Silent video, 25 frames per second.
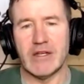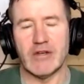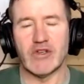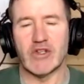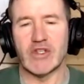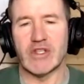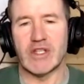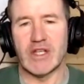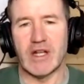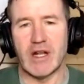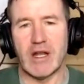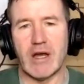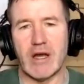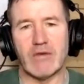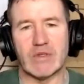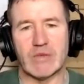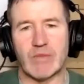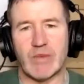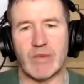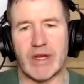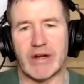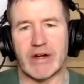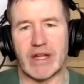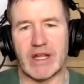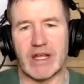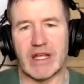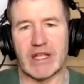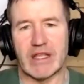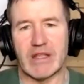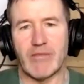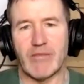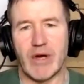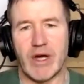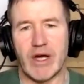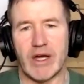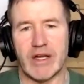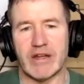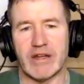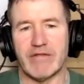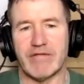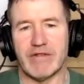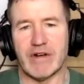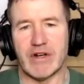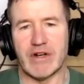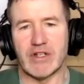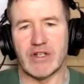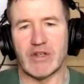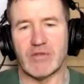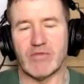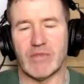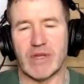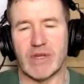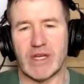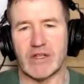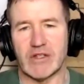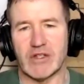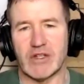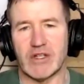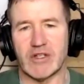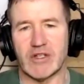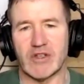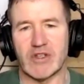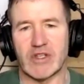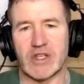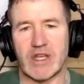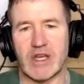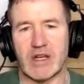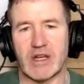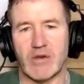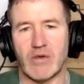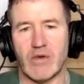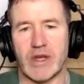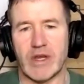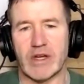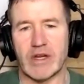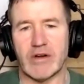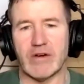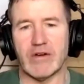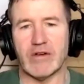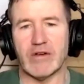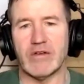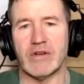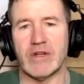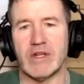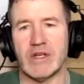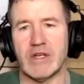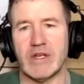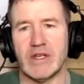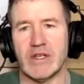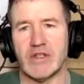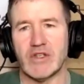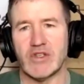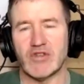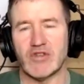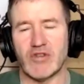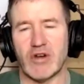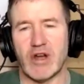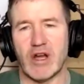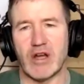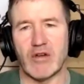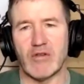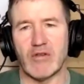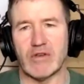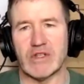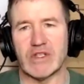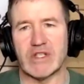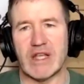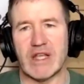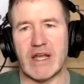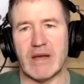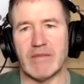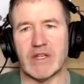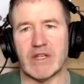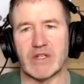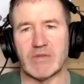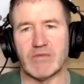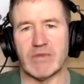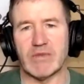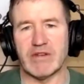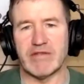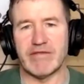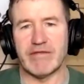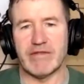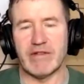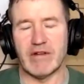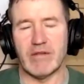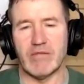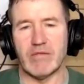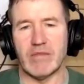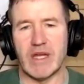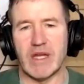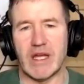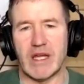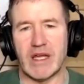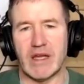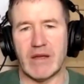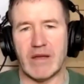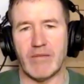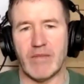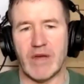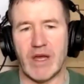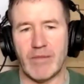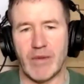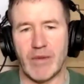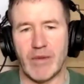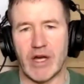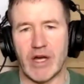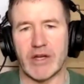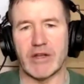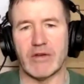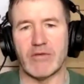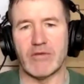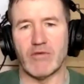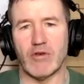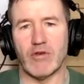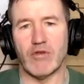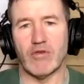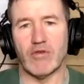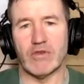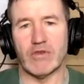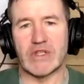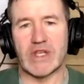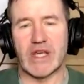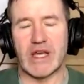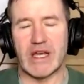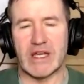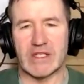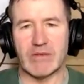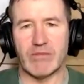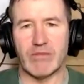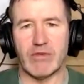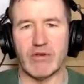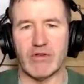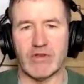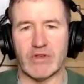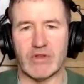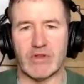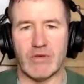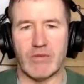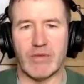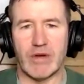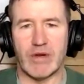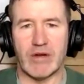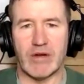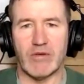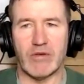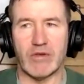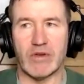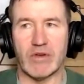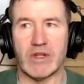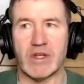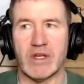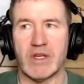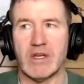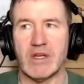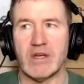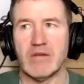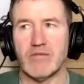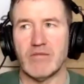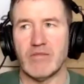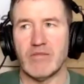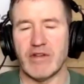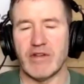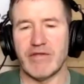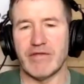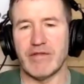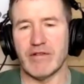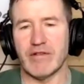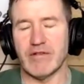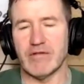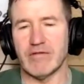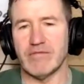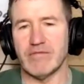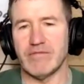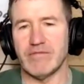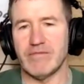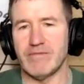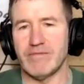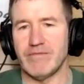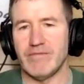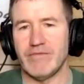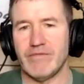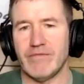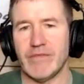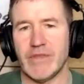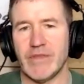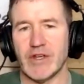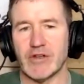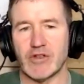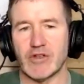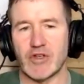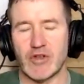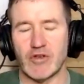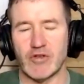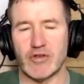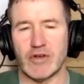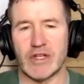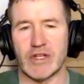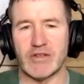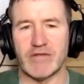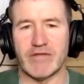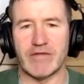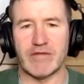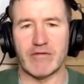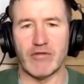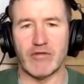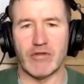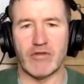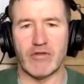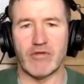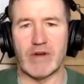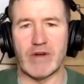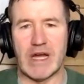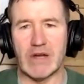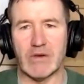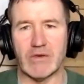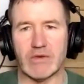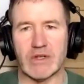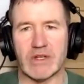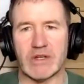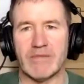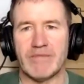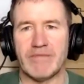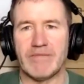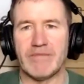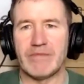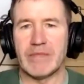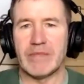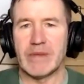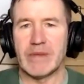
you're still always better to get the potted version because you'll just get quicker, stronger establishment from a potted rose as opposed to a bare root. But if you're sure that you've good ground,